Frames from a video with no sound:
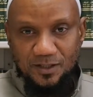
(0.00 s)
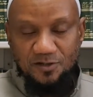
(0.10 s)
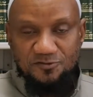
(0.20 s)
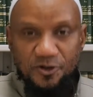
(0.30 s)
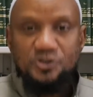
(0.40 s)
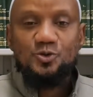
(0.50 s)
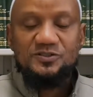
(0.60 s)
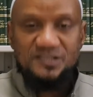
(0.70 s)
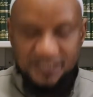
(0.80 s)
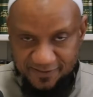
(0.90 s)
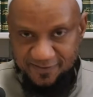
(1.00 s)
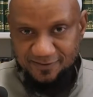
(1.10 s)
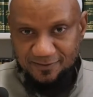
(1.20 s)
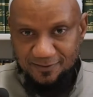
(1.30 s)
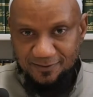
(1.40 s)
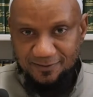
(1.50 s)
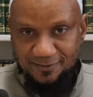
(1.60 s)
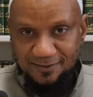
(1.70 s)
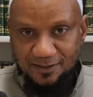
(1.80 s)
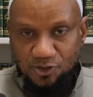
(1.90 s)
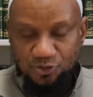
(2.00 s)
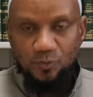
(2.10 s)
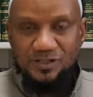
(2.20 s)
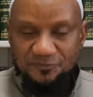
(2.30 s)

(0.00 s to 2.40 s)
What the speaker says: virtuous deeds. So in